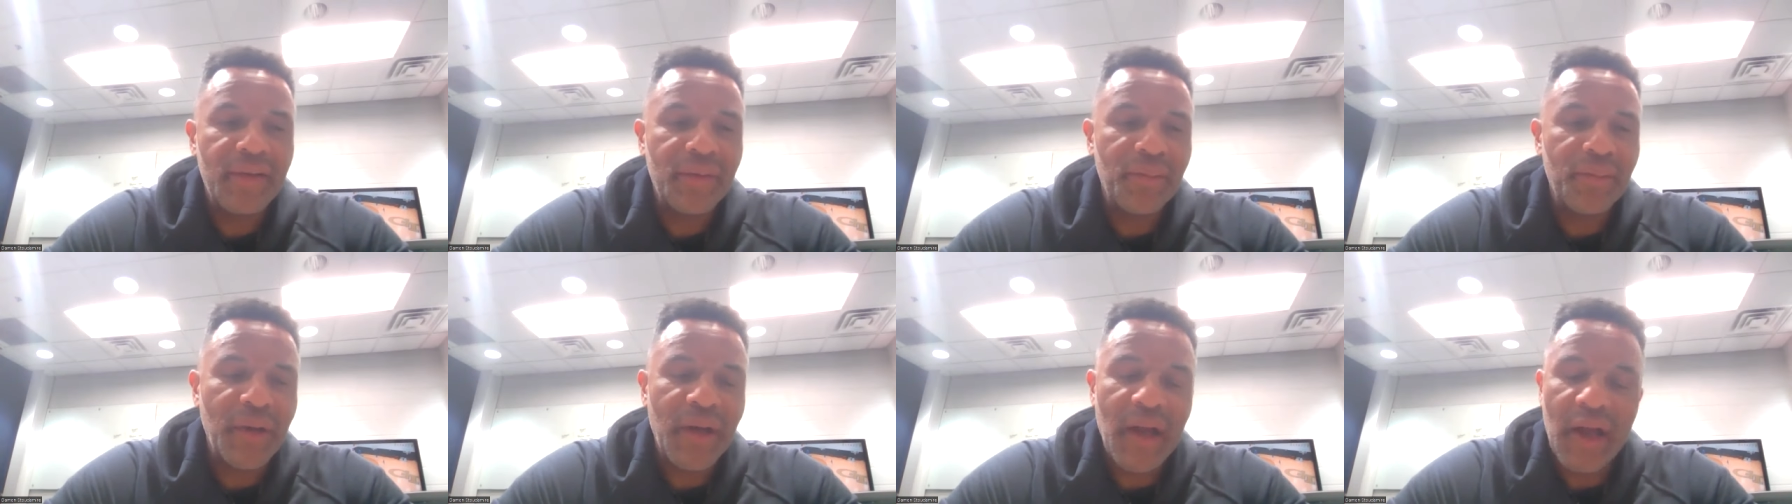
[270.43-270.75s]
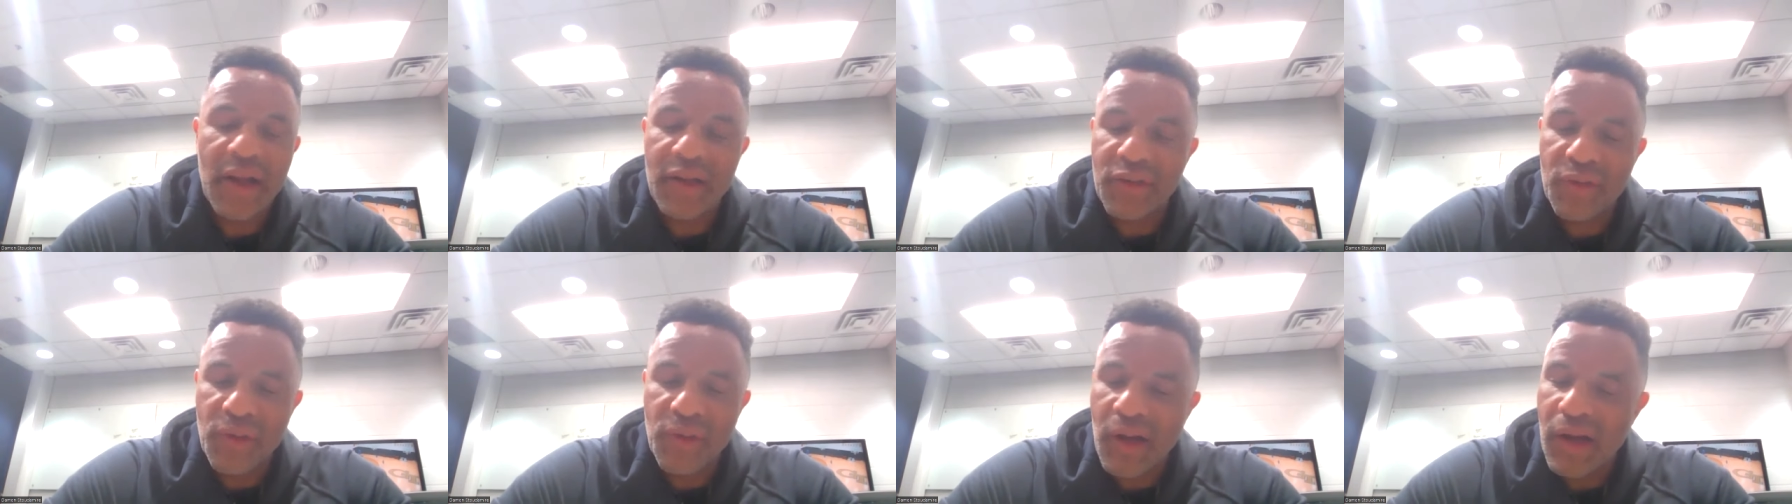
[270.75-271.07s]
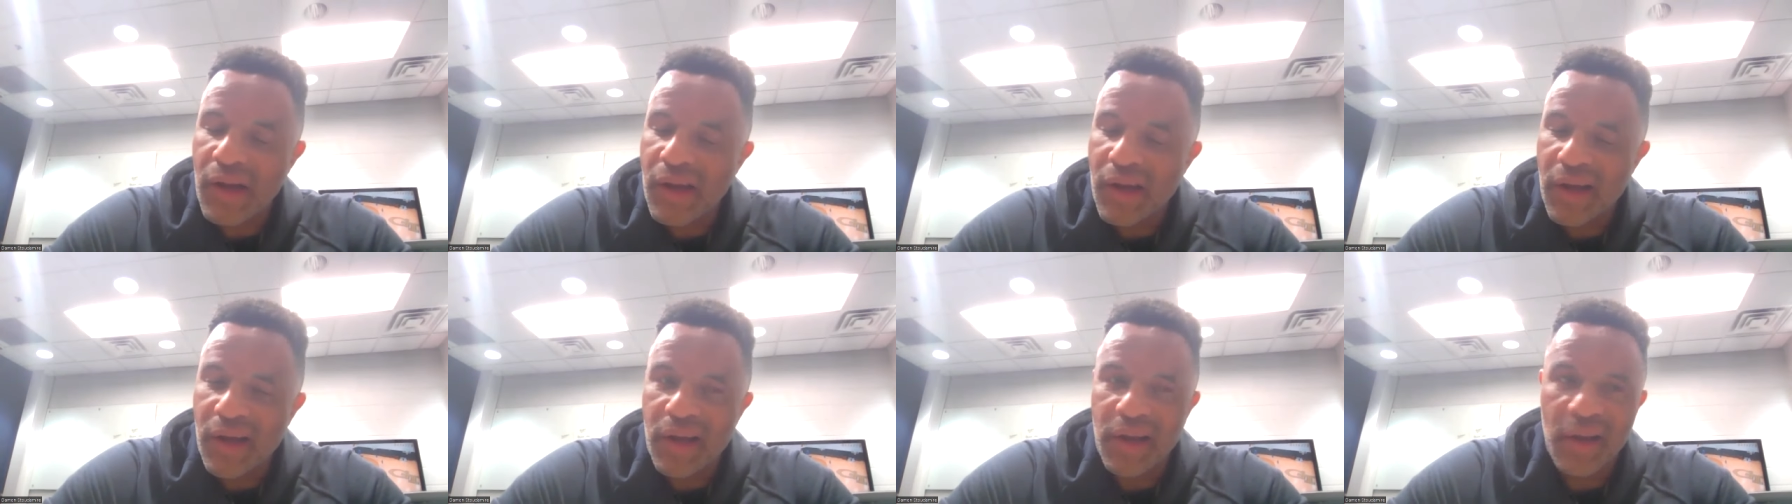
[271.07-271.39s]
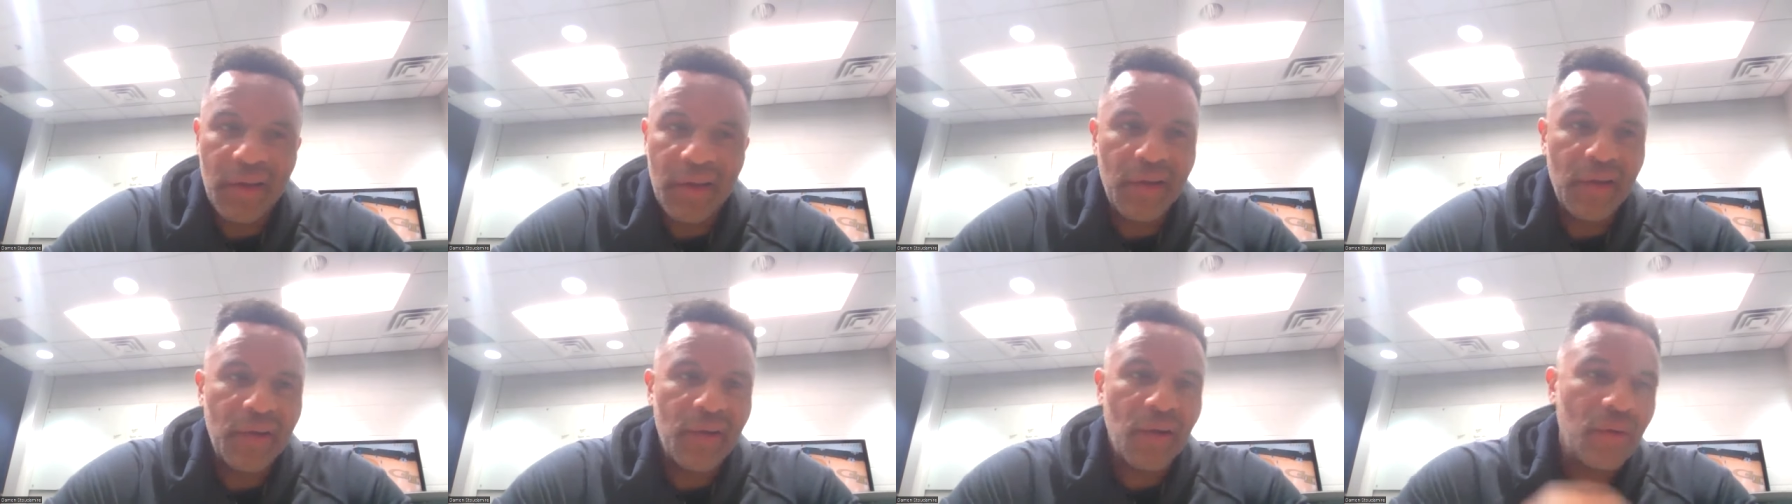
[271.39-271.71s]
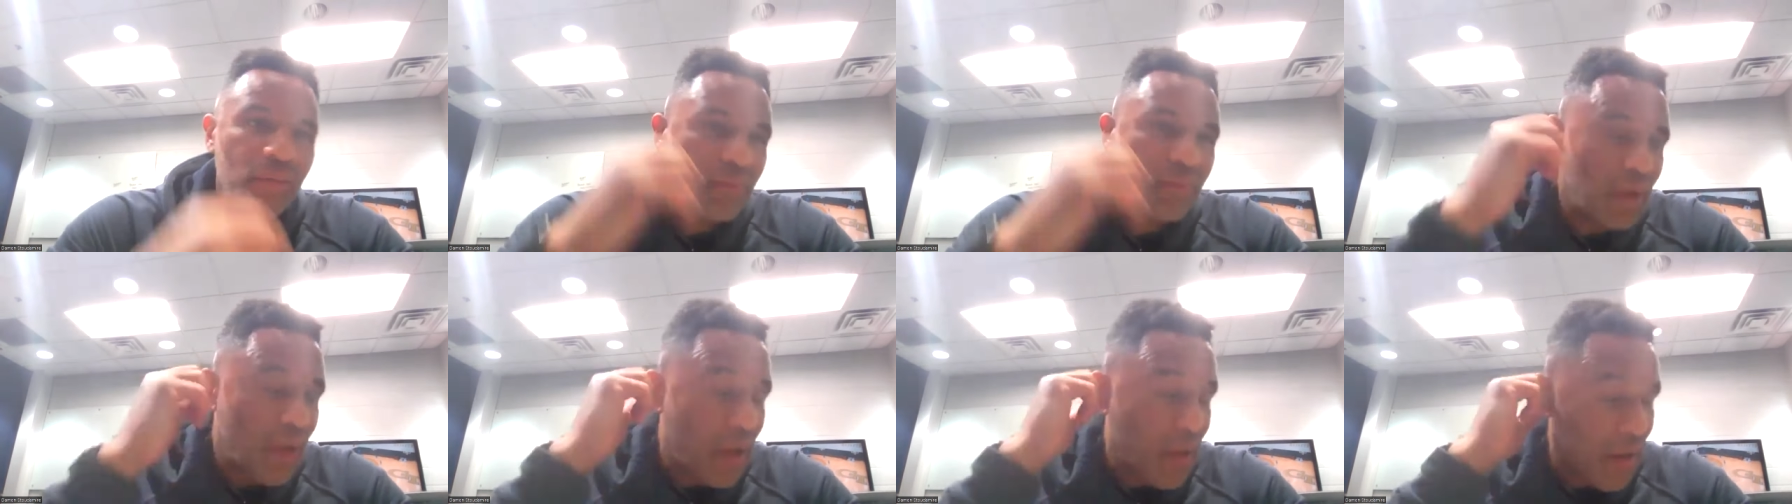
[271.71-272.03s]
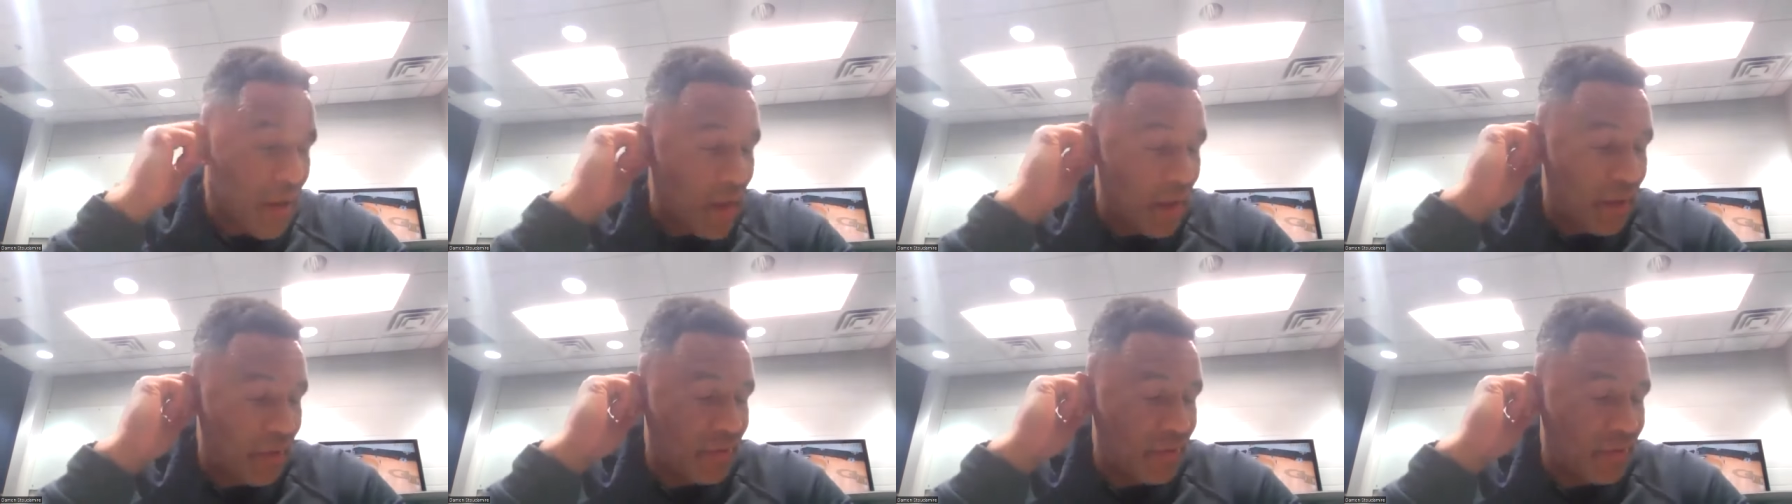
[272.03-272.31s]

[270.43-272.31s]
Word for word: But I do, I you know, I,